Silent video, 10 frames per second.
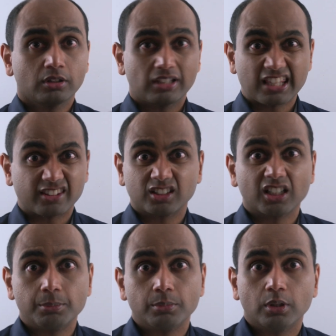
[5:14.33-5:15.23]
the nth
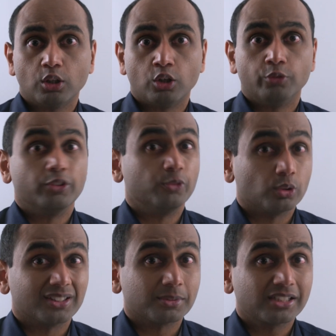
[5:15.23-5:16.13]
term of the 4
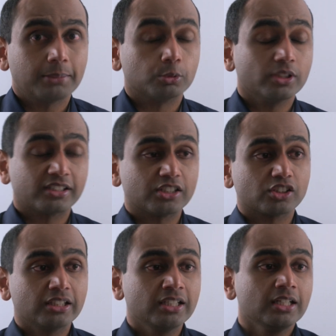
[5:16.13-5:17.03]
times table
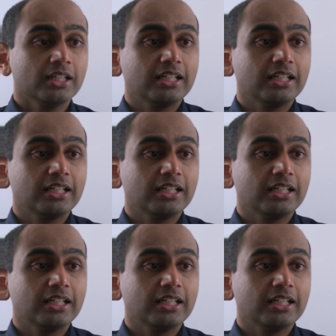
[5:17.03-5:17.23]
essentially,